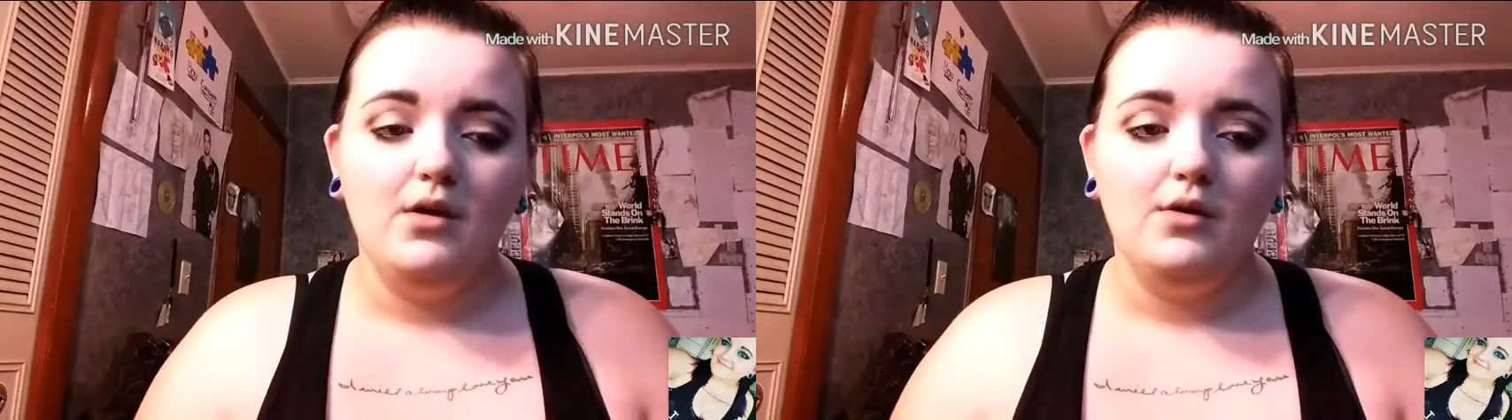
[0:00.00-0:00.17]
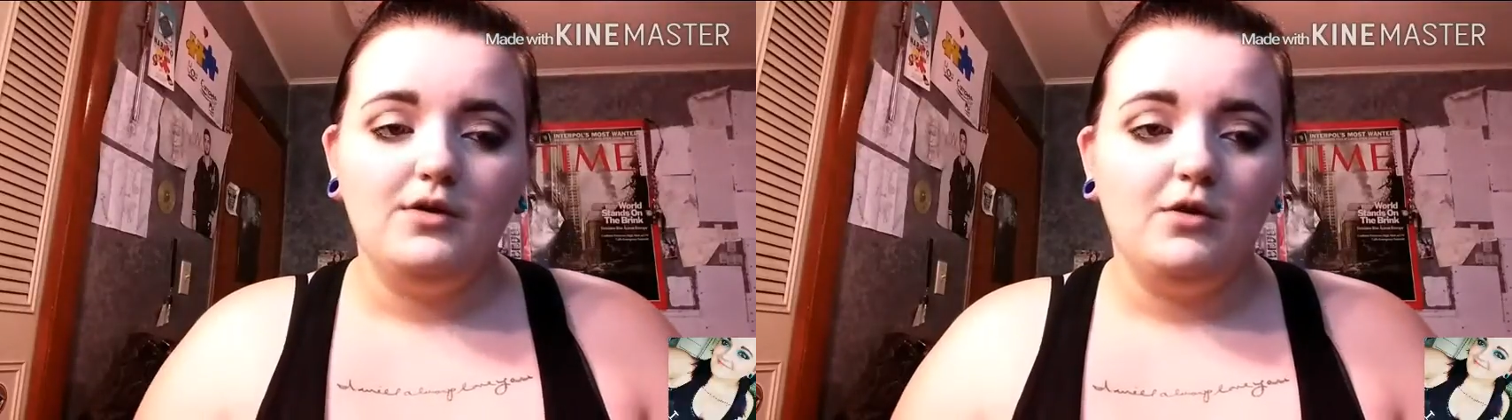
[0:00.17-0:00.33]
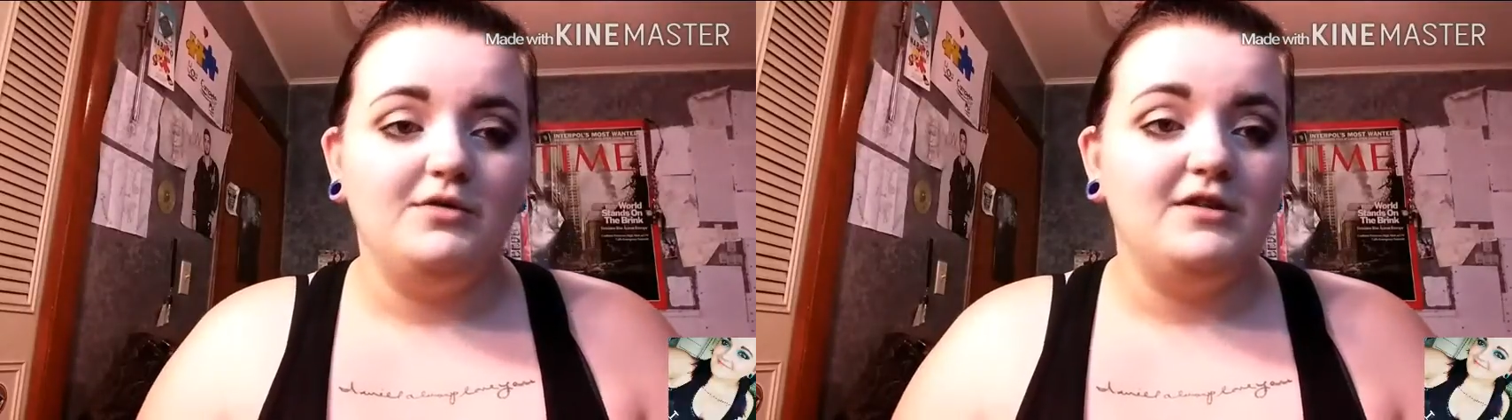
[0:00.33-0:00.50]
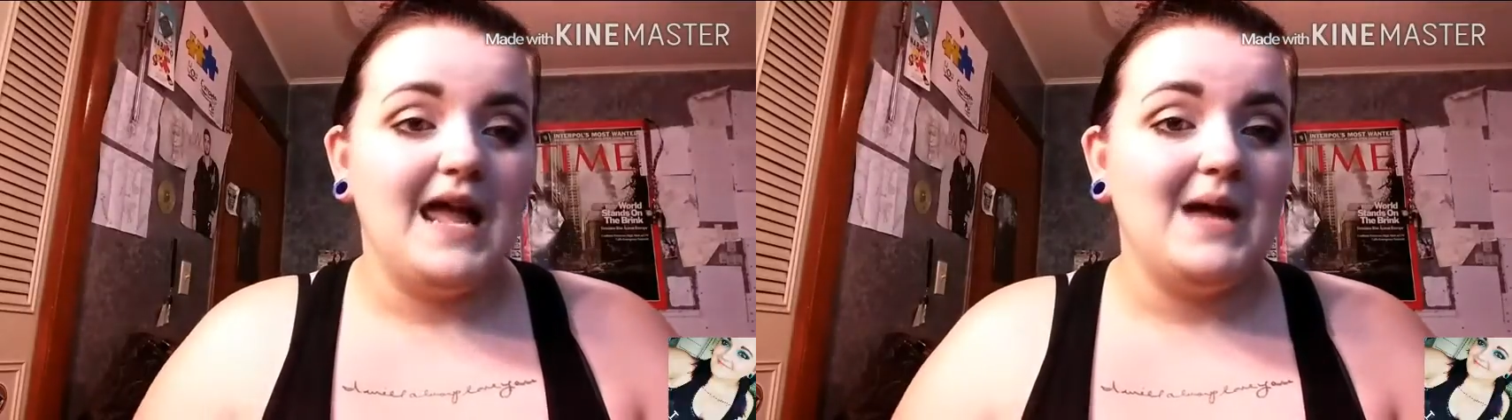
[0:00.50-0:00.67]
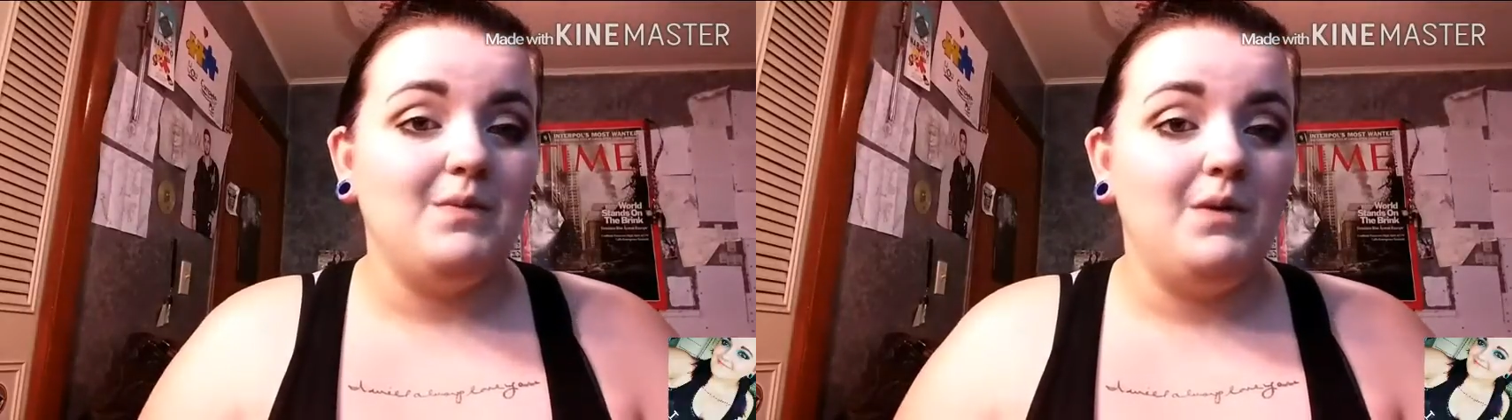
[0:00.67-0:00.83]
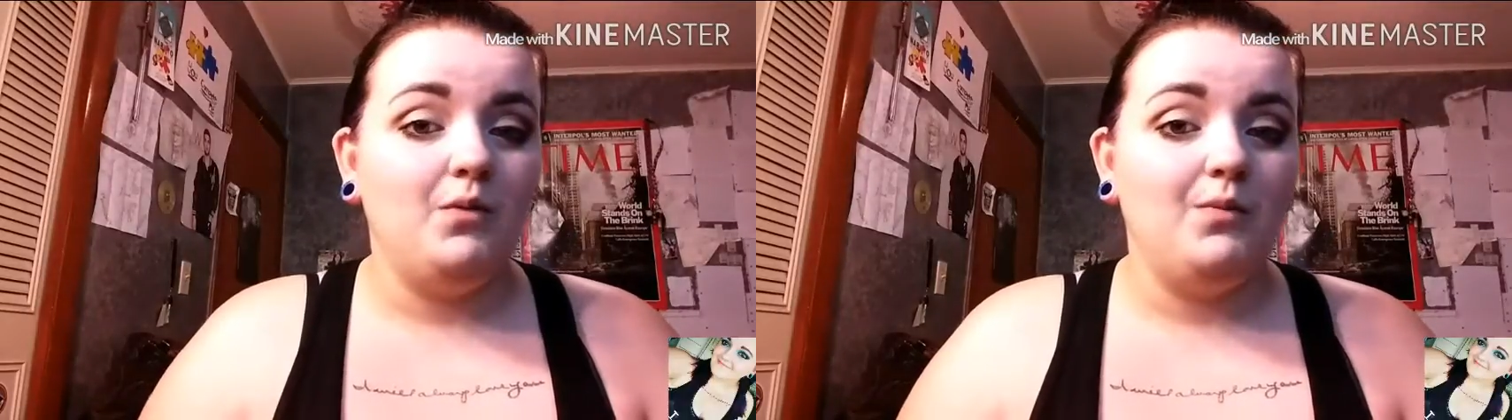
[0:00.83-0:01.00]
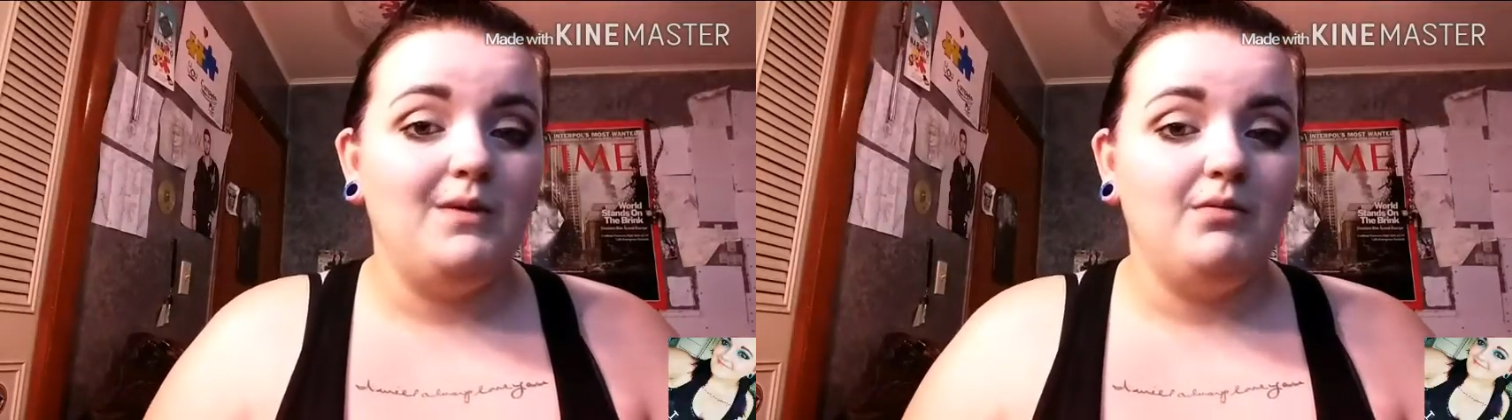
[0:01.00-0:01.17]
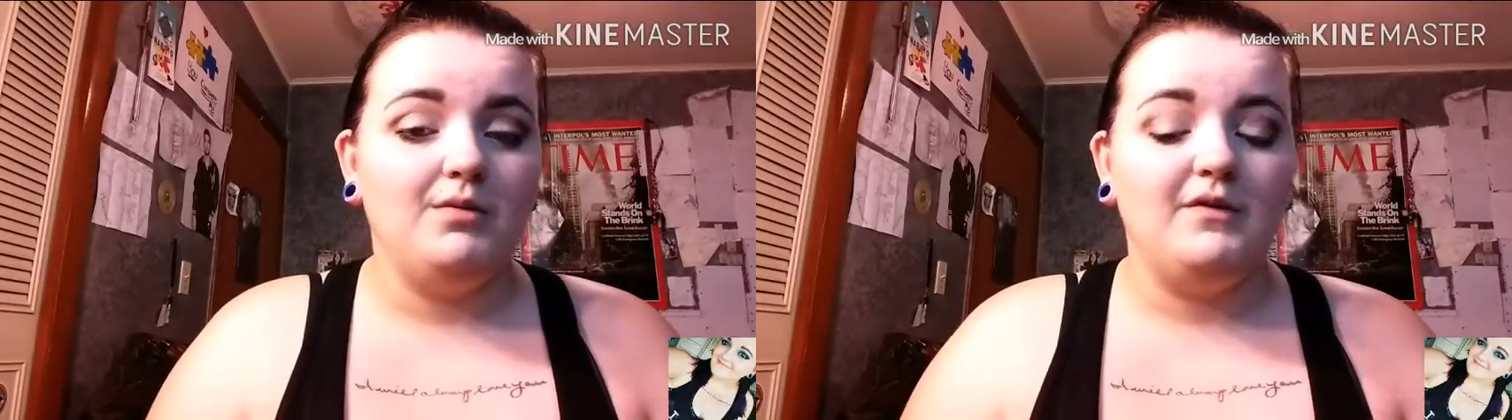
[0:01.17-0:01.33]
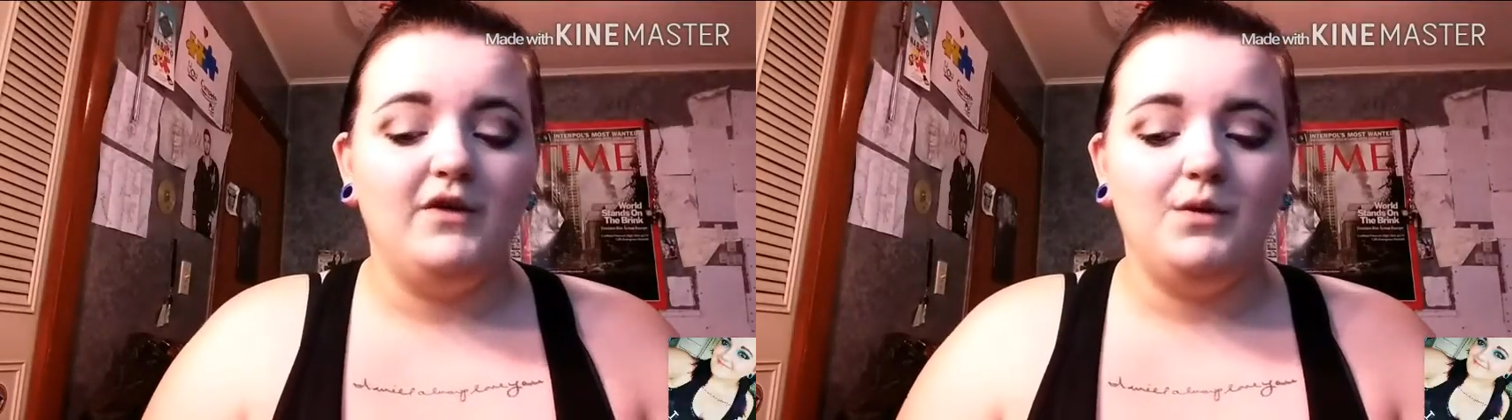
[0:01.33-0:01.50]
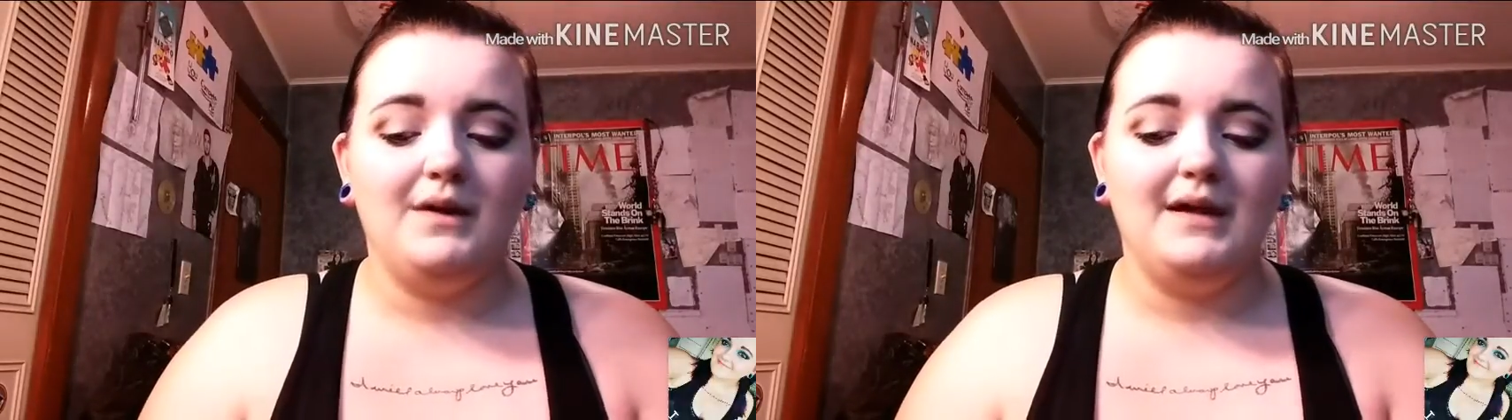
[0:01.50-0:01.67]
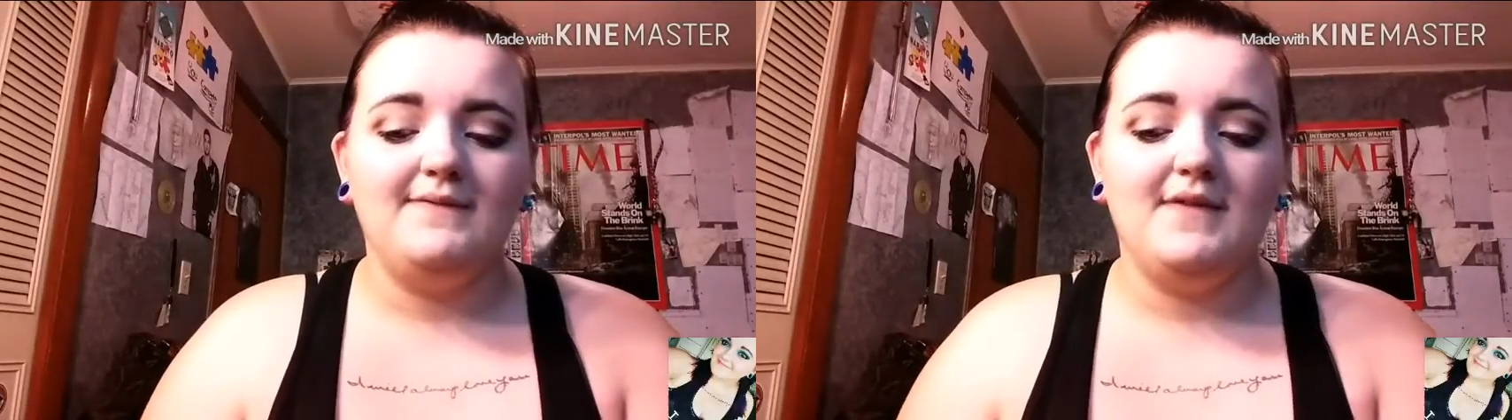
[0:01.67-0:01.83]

So today we will be reviewing